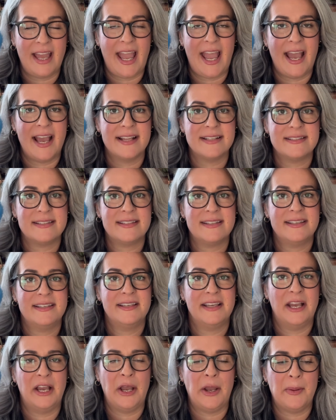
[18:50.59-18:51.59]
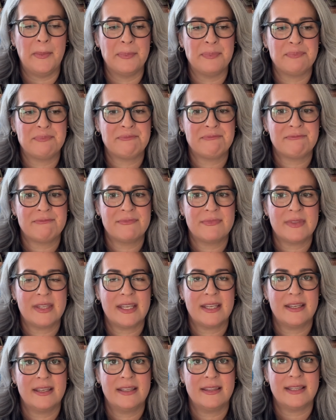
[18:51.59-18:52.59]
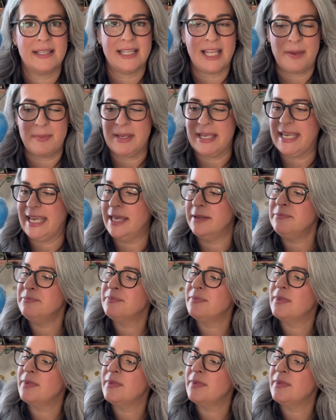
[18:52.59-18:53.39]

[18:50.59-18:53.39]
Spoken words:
at the Lamb & Kid.